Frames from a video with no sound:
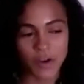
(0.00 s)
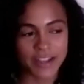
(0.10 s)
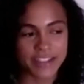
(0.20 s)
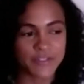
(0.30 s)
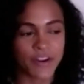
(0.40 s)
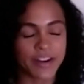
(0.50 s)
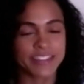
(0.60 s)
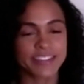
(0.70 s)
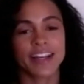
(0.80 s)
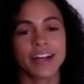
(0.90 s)
as far as
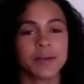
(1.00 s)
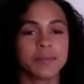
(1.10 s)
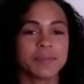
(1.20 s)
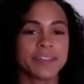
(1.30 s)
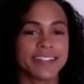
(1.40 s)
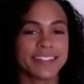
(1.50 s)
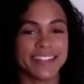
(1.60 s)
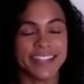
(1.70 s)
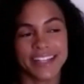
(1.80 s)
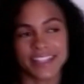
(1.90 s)

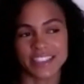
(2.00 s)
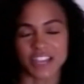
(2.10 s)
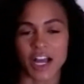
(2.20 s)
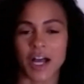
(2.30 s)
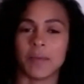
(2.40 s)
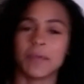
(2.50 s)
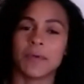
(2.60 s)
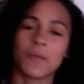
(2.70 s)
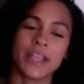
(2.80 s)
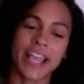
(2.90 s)
getting the job,
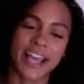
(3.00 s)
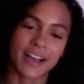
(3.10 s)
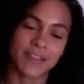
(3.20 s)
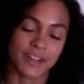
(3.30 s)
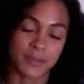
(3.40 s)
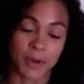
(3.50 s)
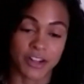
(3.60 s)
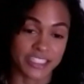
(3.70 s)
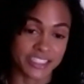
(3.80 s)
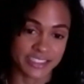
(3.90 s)
we have
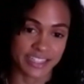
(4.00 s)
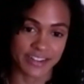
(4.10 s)
auditions out